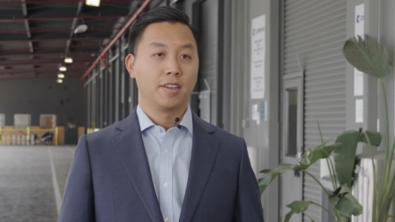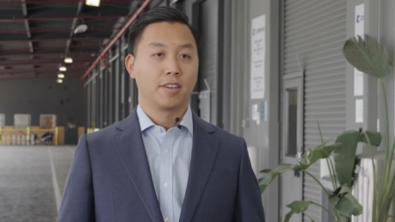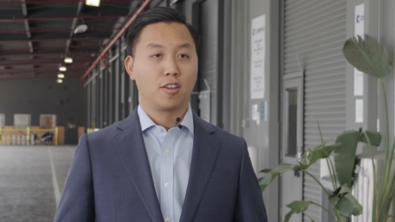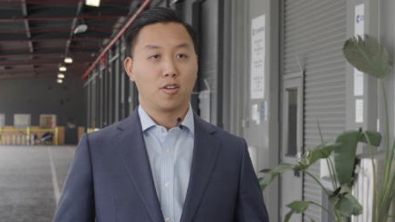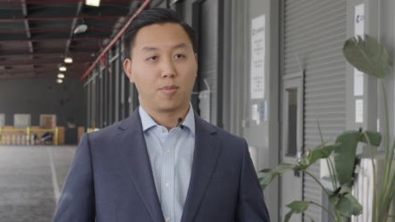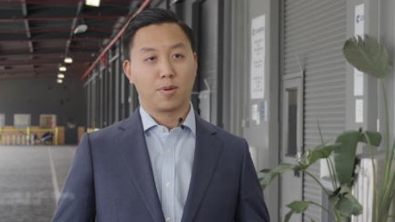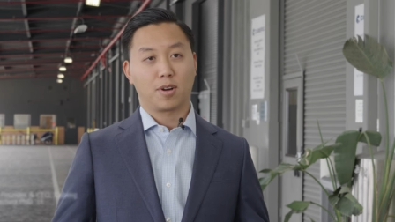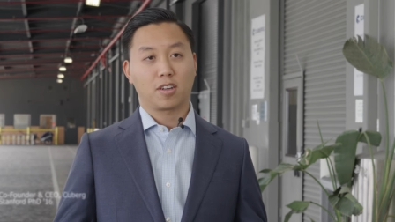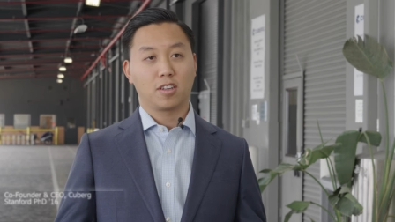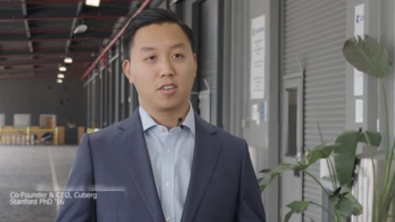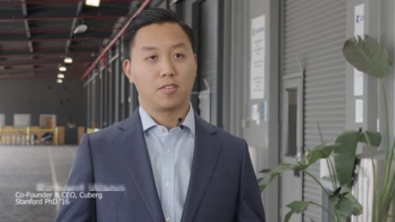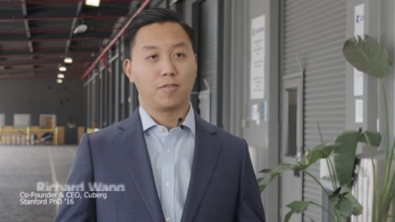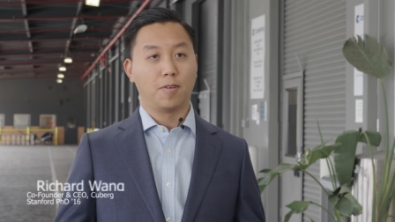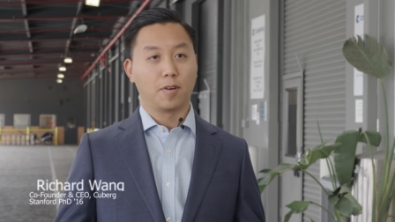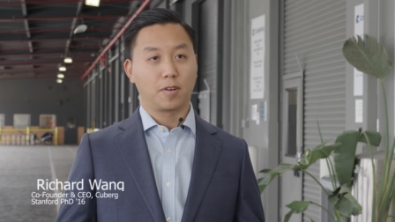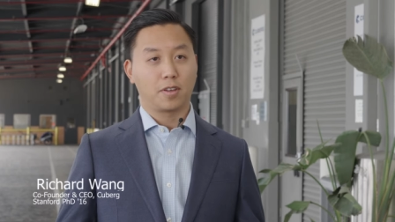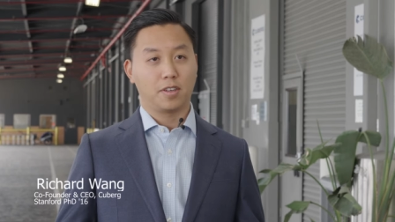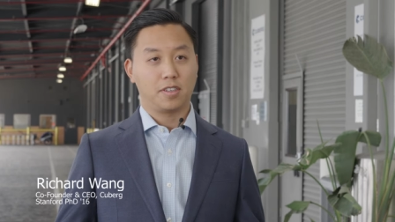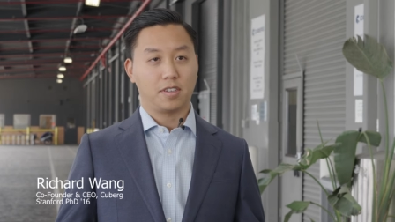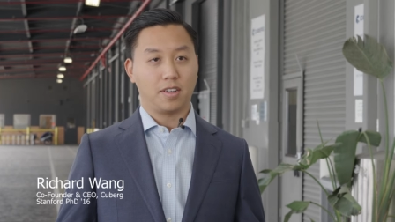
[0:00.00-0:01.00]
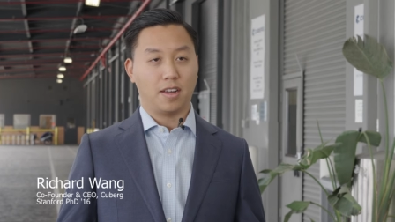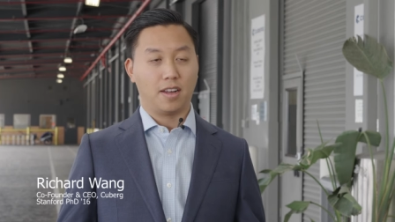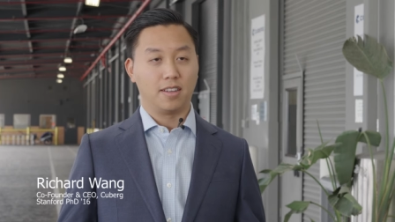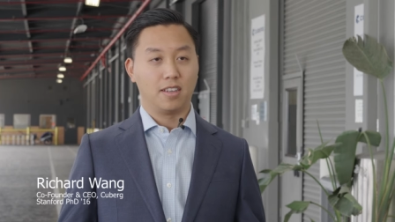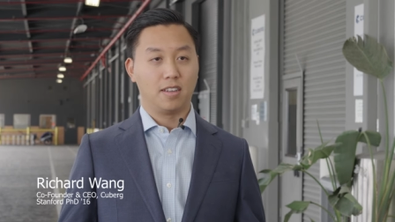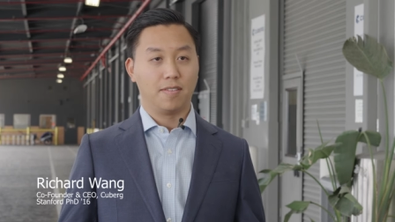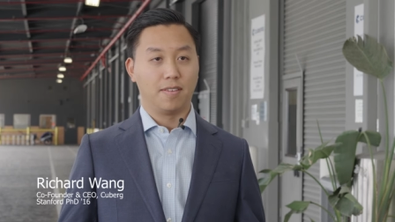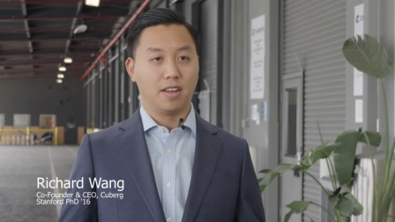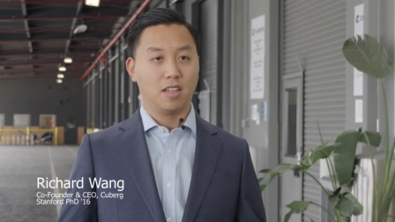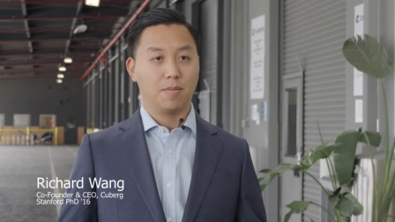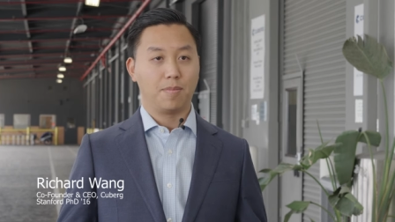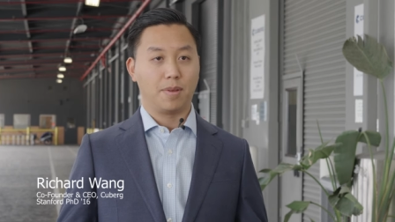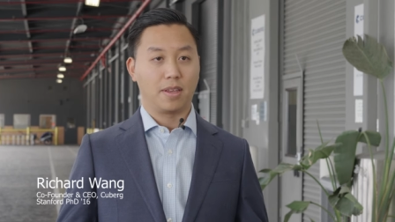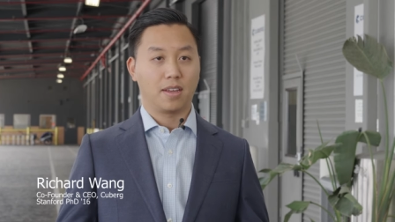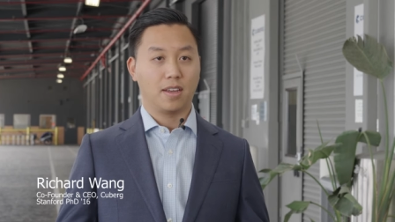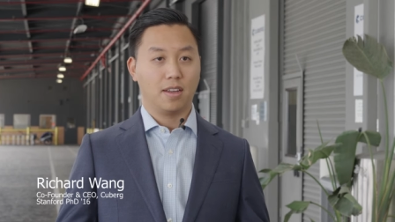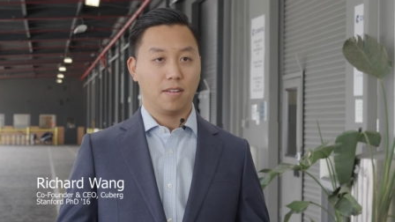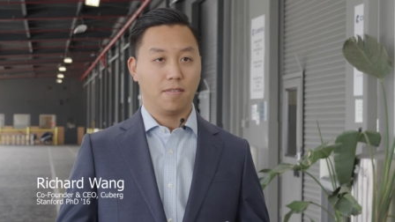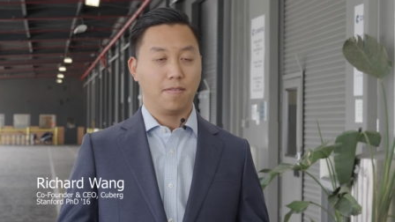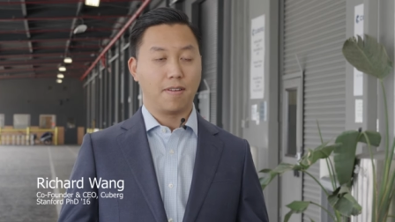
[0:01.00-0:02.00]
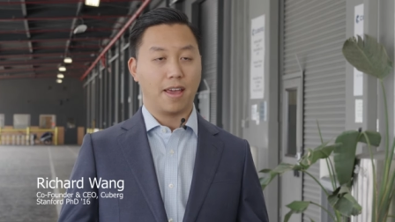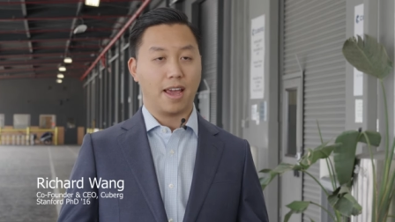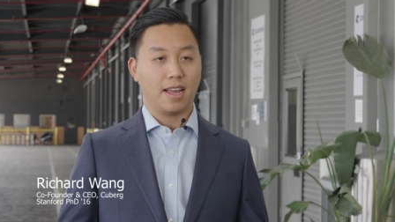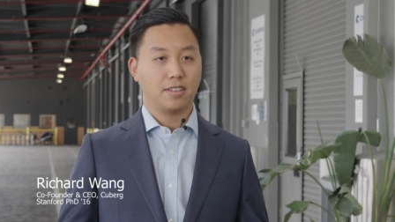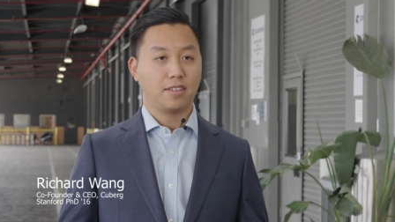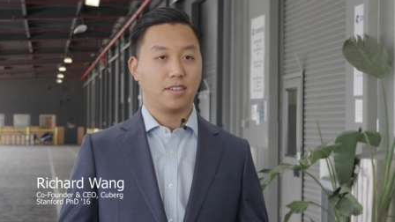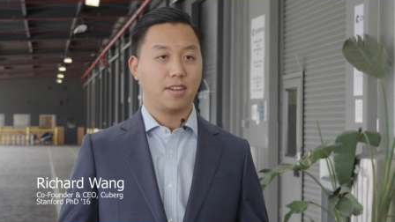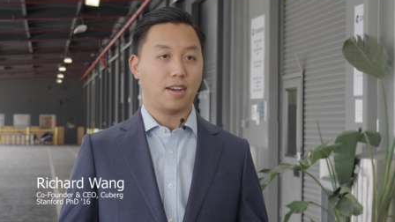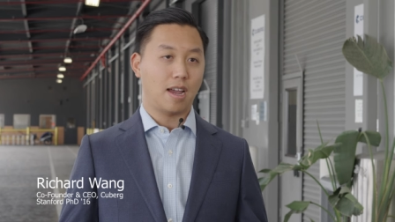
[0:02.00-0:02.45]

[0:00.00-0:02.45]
Cuberg is focused on developing advanced